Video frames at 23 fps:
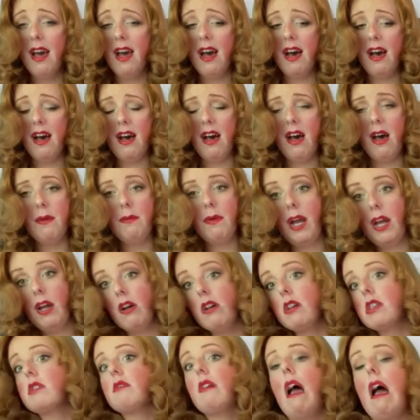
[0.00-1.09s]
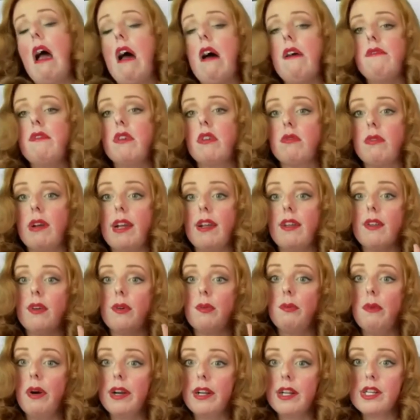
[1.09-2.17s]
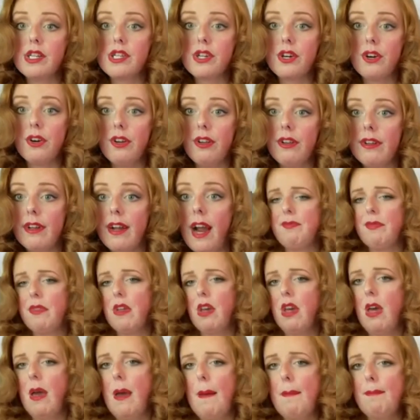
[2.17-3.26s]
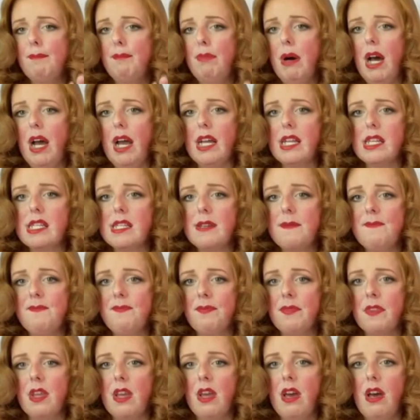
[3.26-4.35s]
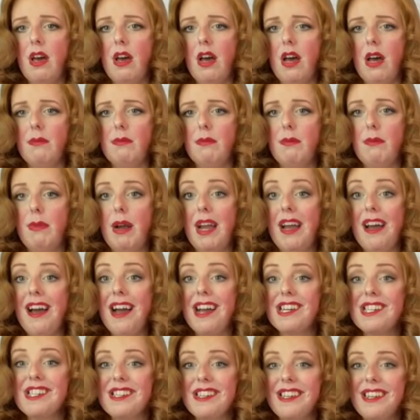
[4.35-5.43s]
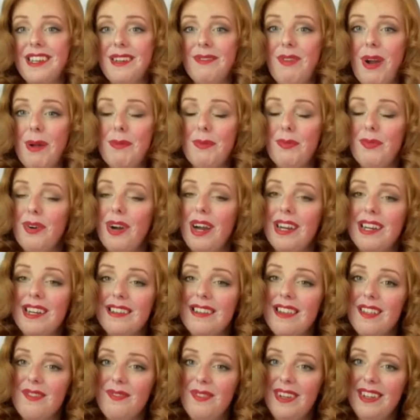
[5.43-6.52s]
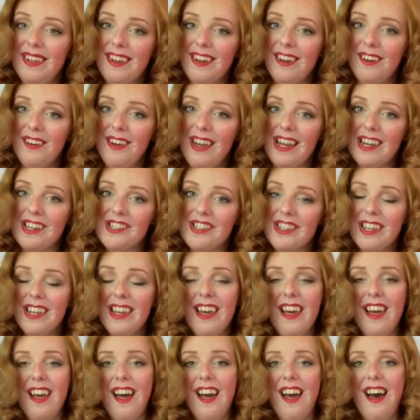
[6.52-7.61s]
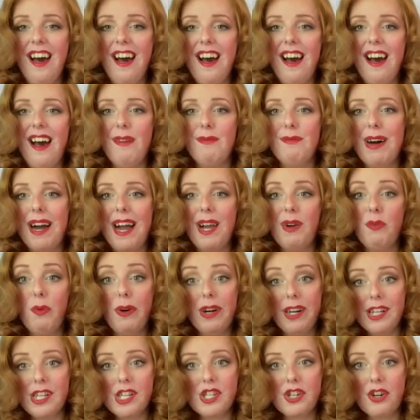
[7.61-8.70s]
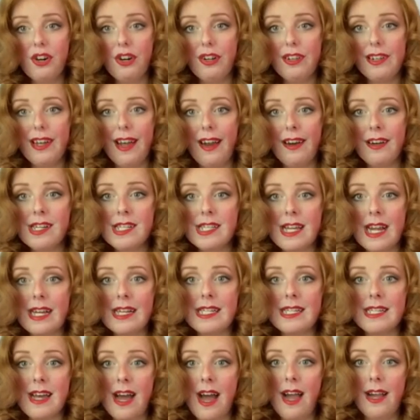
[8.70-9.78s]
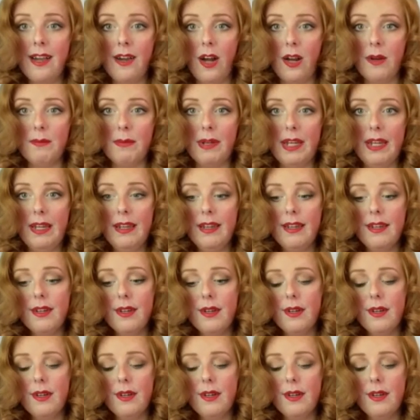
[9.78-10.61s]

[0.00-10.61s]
Um, I also have a regular one inch curling iron, but um, my actually, right before I did this video, actually, uh, my one inch curling iron decided to die on me.